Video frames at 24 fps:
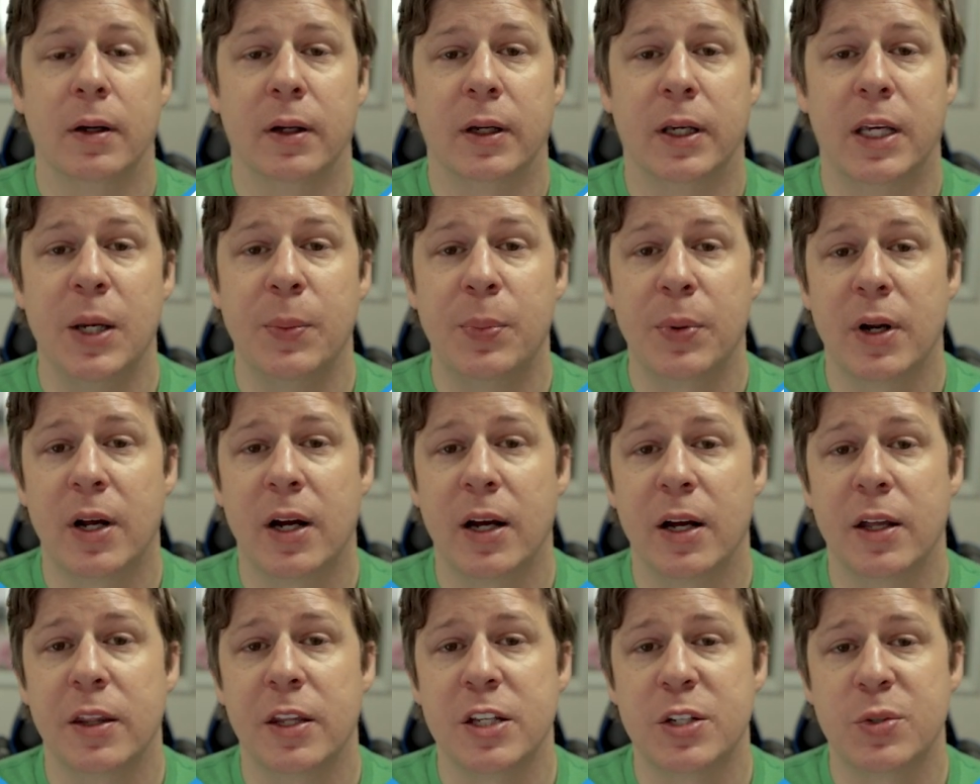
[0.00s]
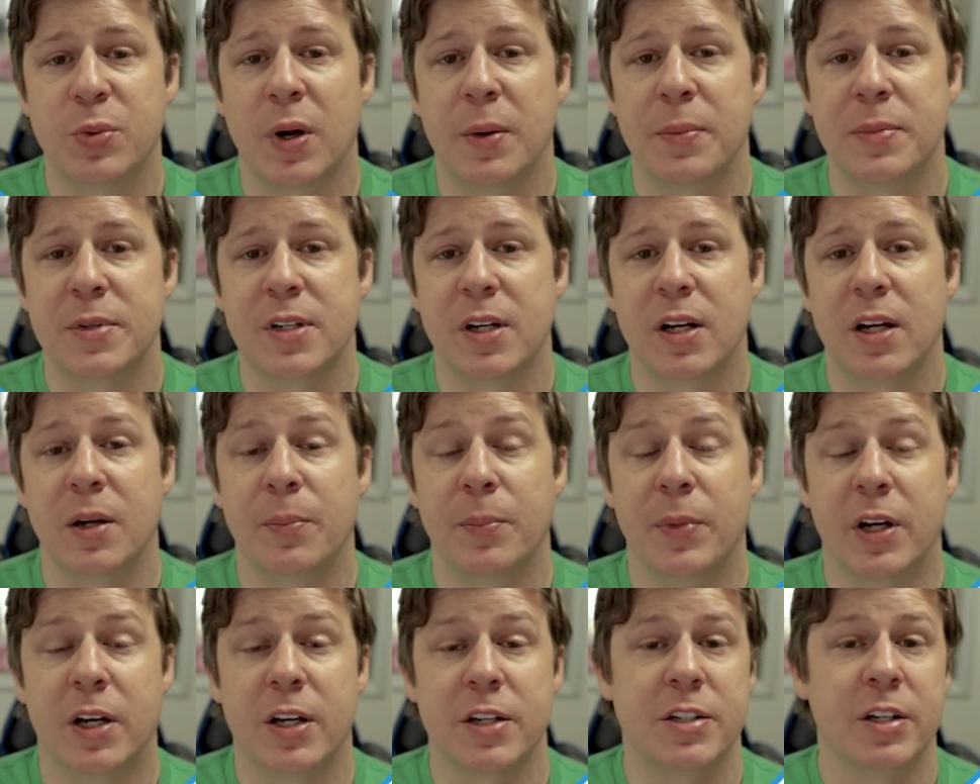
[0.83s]
Keep an eye on this website
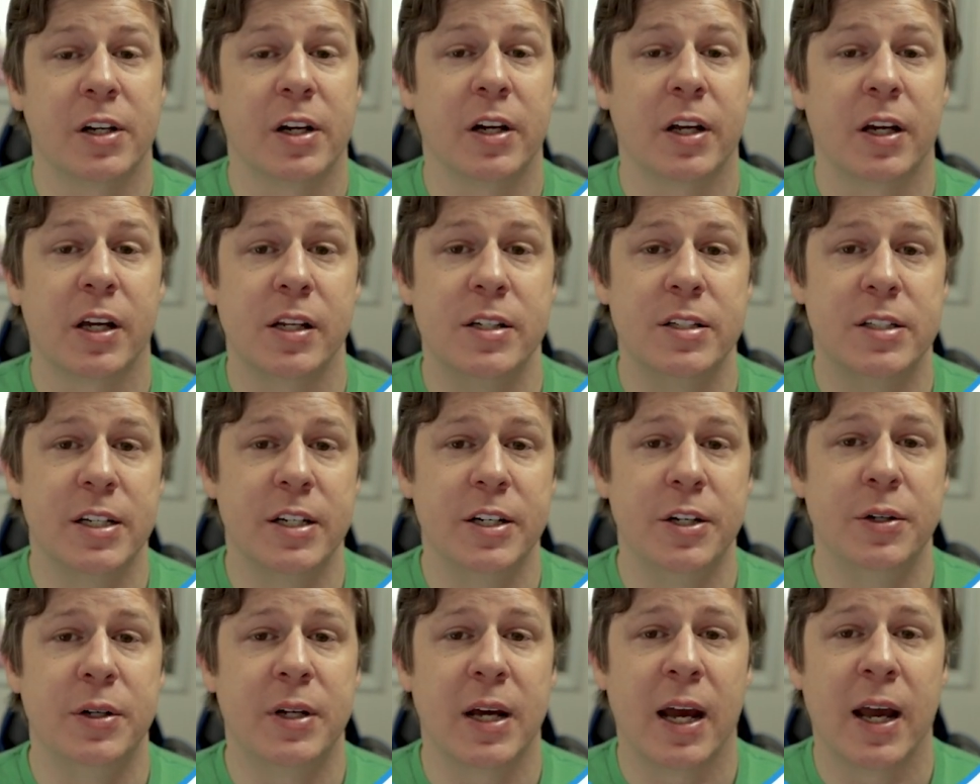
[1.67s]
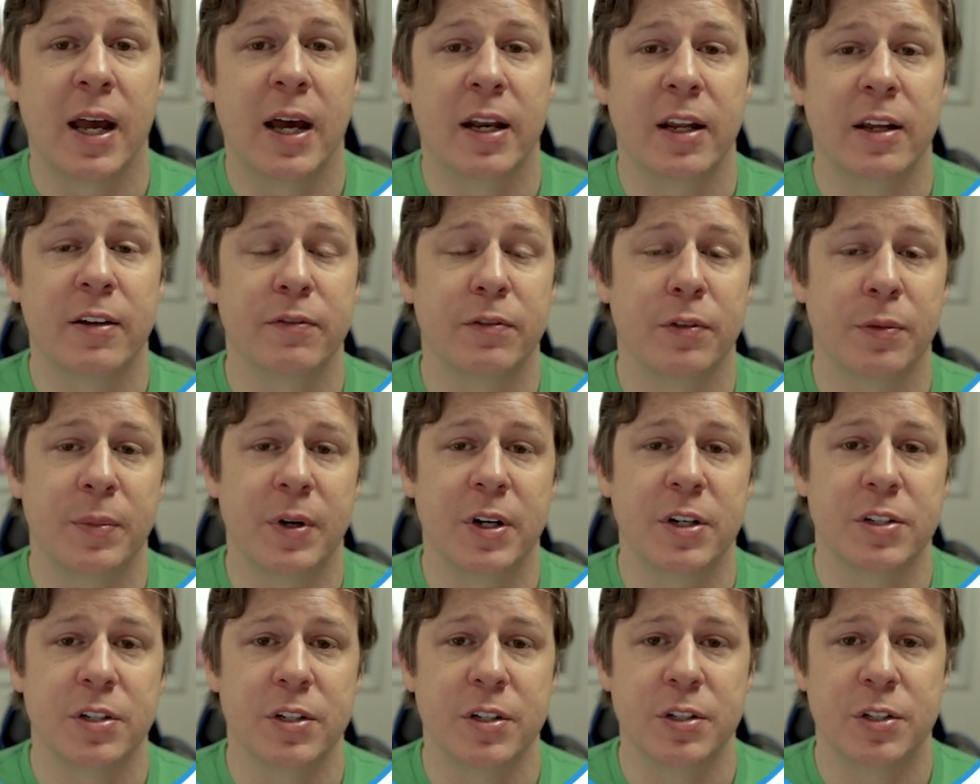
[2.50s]
because they're going to continue to add
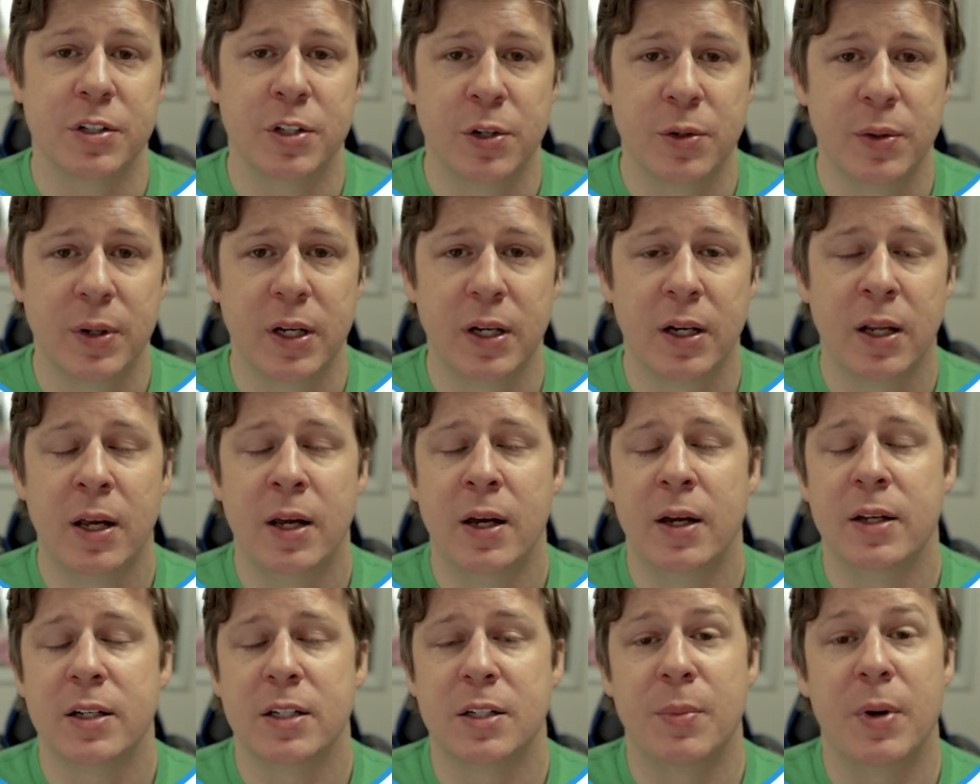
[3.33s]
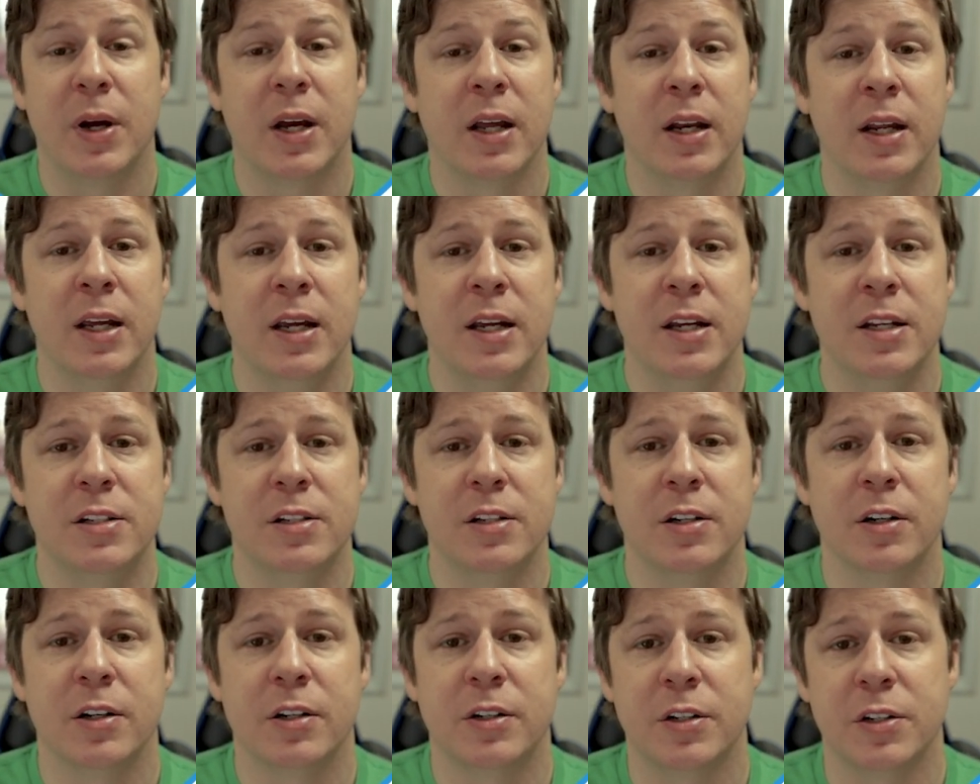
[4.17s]
information to it to make it
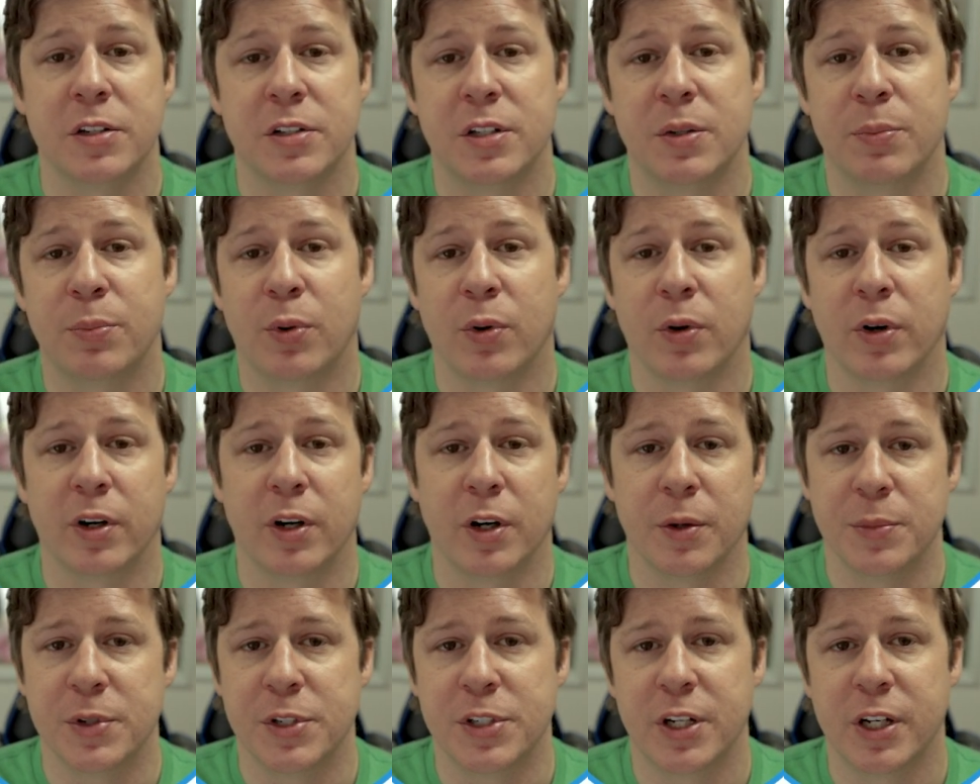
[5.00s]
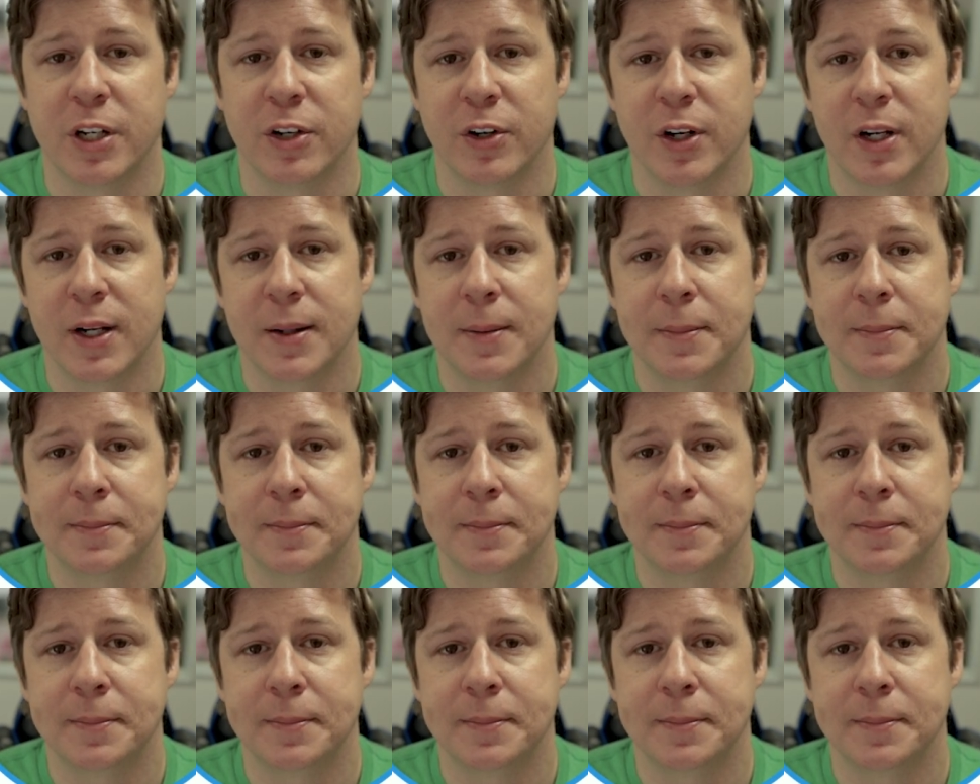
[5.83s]
easier to support your machinery.